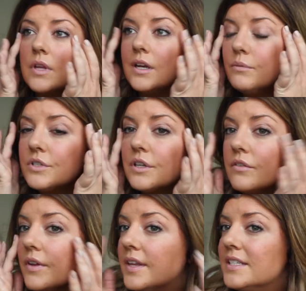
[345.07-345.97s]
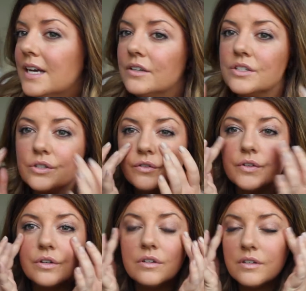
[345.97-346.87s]
And I'm just going to run that down as sort
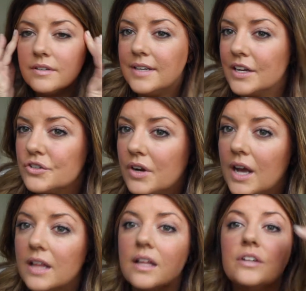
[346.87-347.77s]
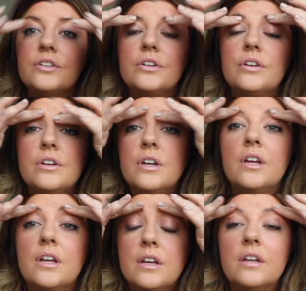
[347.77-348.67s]
of a natural highlight too.
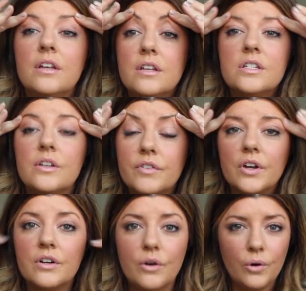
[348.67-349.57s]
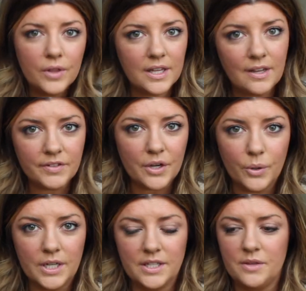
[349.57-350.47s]
So I've got all that lovely
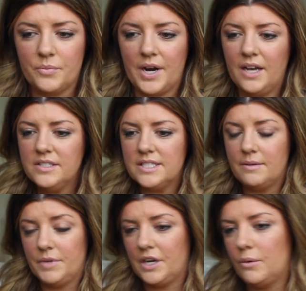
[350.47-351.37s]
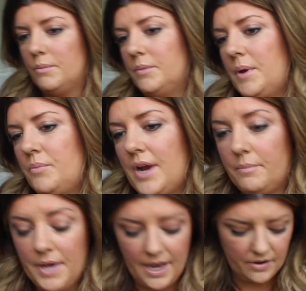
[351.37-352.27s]
oil in the brows, and I'm going to go in with my
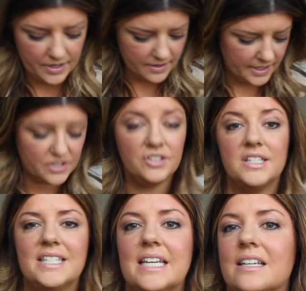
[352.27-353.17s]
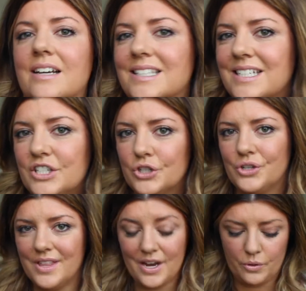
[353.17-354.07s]
brow powder, and that should stick nicely
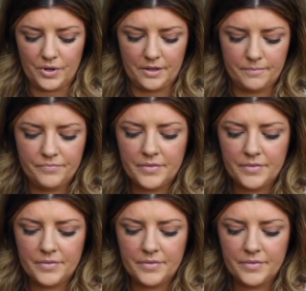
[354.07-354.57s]
to that oil.